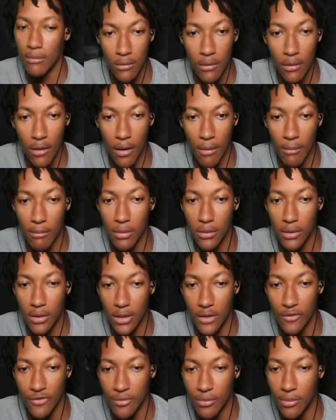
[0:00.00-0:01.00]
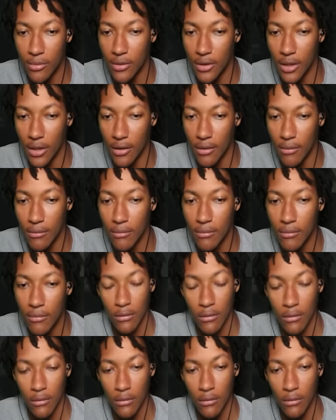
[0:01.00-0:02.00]
Unbelievable game.
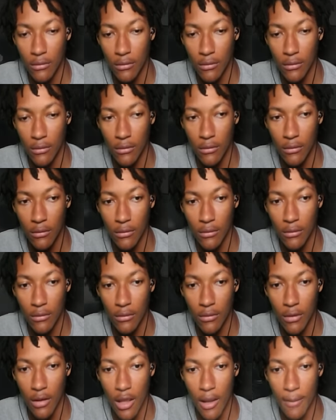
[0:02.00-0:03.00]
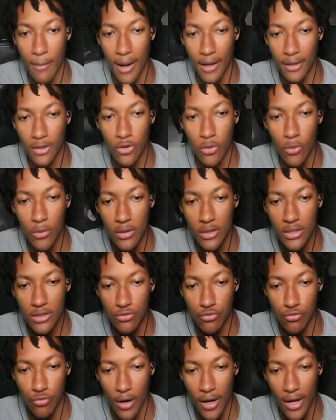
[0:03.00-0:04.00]
Am I doing this
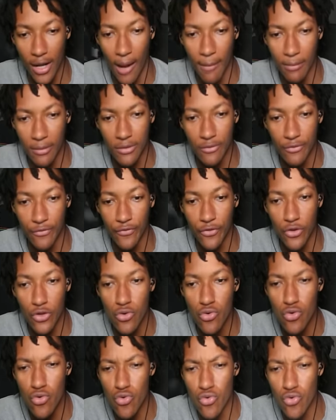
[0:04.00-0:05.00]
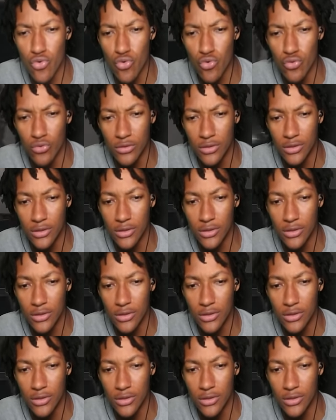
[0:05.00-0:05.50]
right? I'm confused.